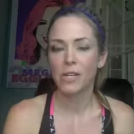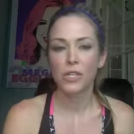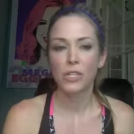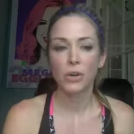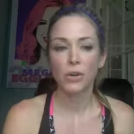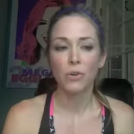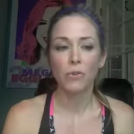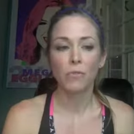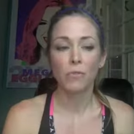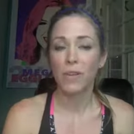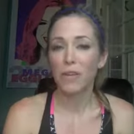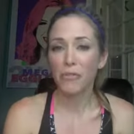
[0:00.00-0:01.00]
So
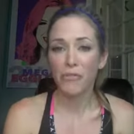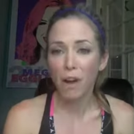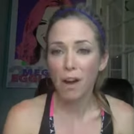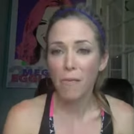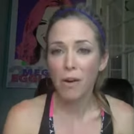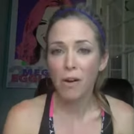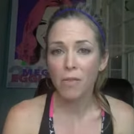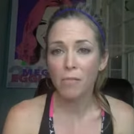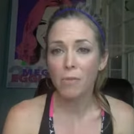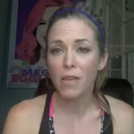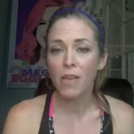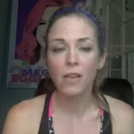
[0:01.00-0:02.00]
be a farmer,
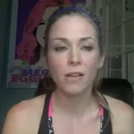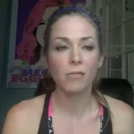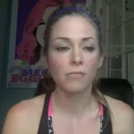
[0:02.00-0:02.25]
be